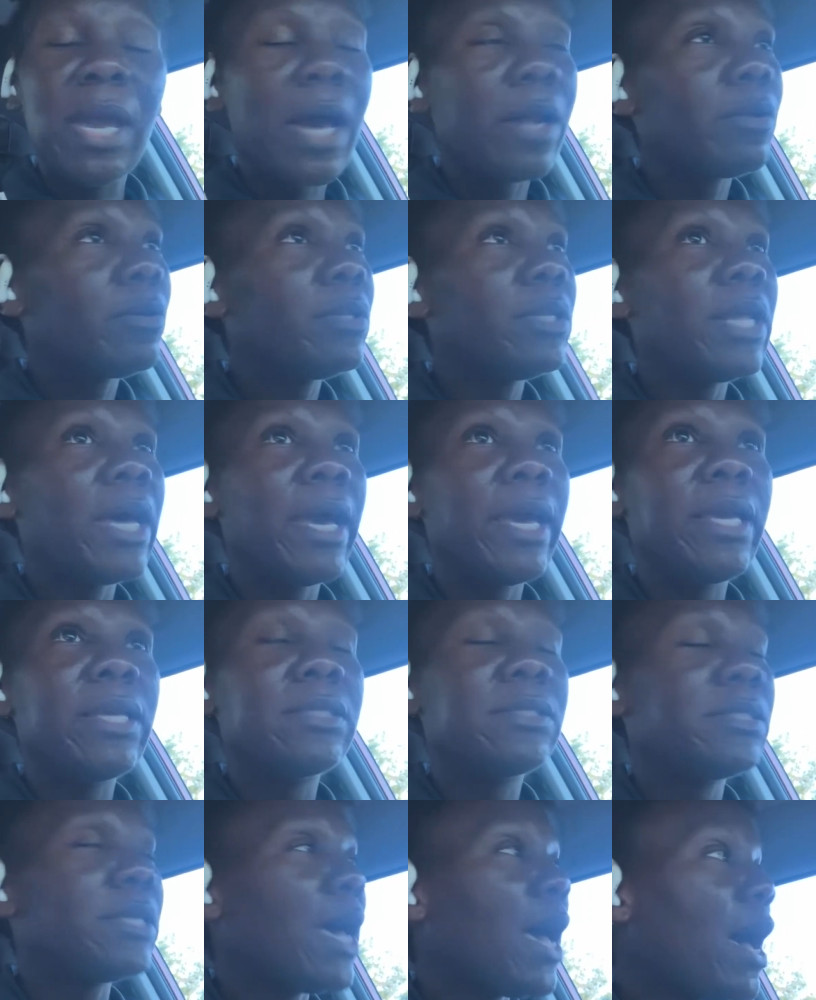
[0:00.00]
I don't
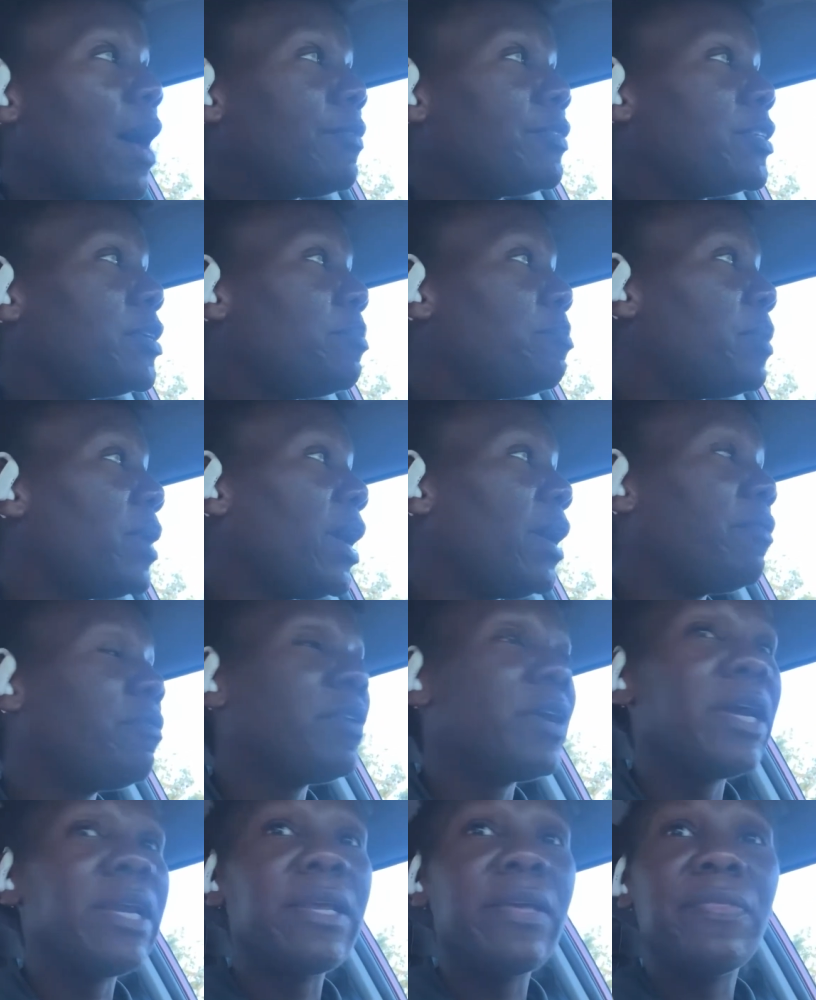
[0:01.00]
like to have to beg
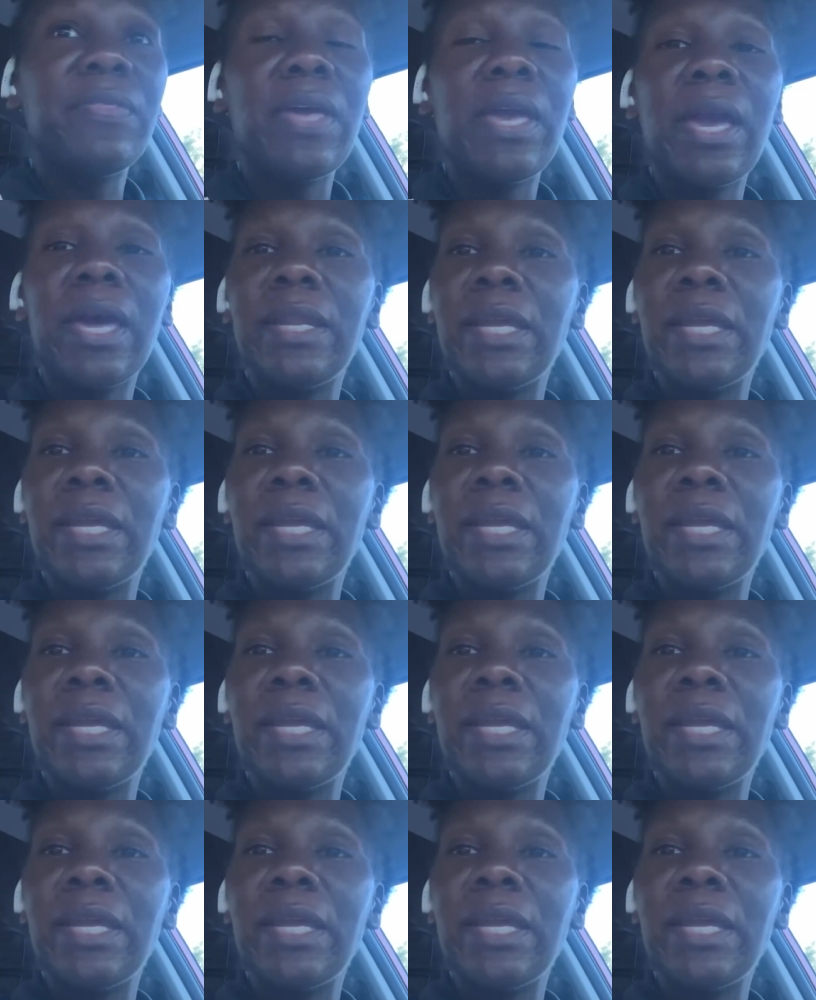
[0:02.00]
for anything.